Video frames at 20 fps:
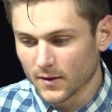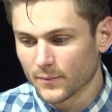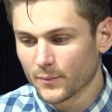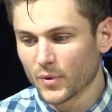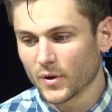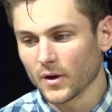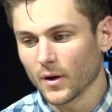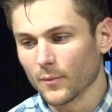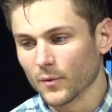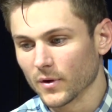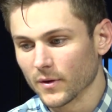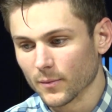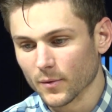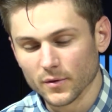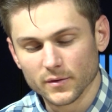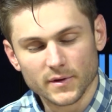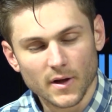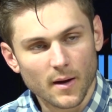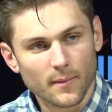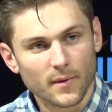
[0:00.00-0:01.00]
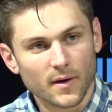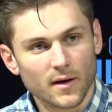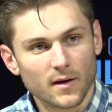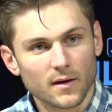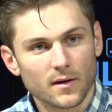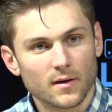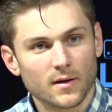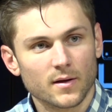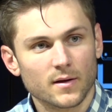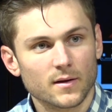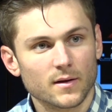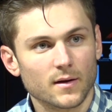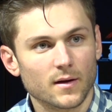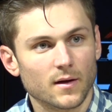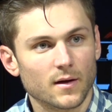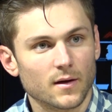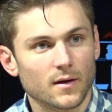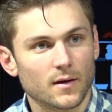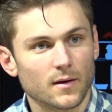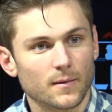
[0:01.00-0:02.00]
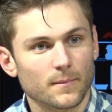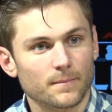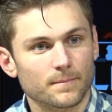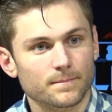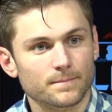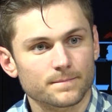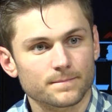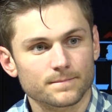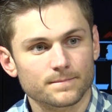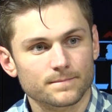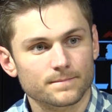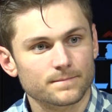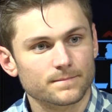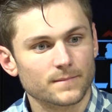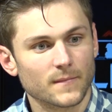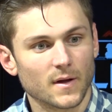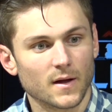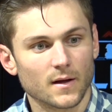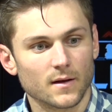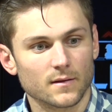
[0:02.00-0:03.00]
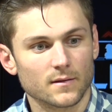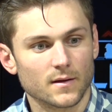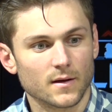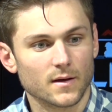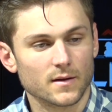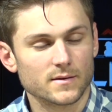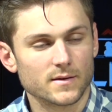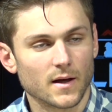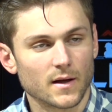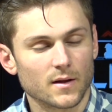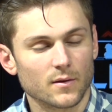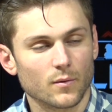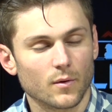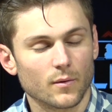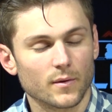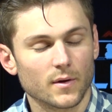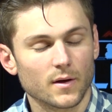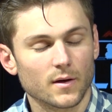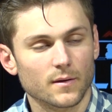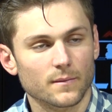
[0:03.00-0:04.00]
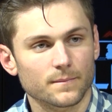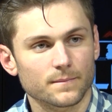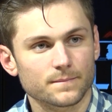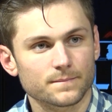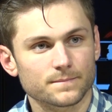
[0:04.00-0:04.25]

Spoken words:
pretty unbelievable, dominated and did exactly what we needed.